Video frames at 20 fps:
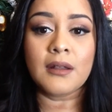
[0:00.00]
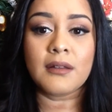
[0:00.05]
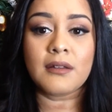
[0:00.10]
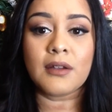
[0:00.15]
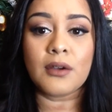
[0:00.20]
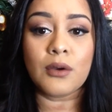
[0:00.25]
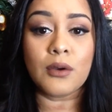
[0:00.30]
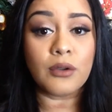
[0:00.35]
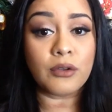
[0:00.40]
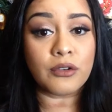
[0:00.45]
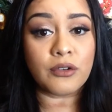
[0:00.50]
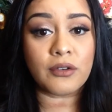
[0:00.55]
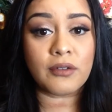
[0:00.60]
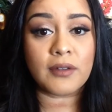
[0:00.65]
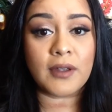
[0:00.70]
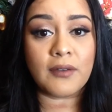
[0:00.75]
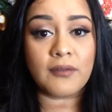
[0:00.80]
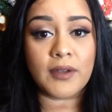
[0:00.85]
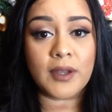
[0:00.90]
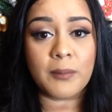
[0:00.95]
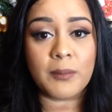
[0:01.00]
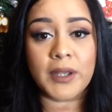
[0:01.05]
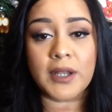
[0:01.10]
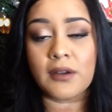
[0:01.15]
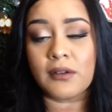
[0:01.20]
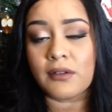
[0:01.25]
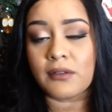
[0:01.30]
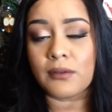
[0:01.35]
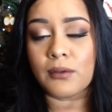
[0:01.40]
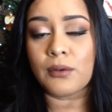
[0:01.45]
to hold yourself up and
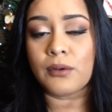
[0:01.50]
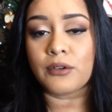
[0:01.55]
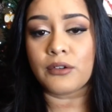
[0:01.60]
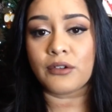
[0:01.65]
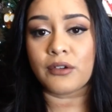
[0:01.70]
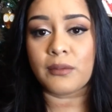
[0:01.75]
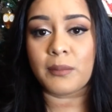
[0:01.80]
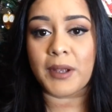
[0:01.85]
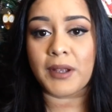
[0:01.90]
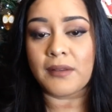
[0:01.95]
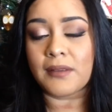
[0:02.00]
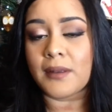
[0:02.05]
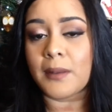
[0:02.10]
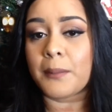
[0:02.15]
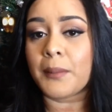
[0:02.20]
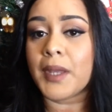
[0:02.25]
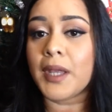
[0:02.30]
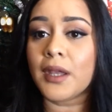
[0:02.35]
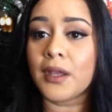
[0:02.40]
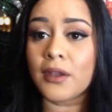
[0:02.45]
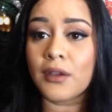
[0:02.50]
also hold your spouse up.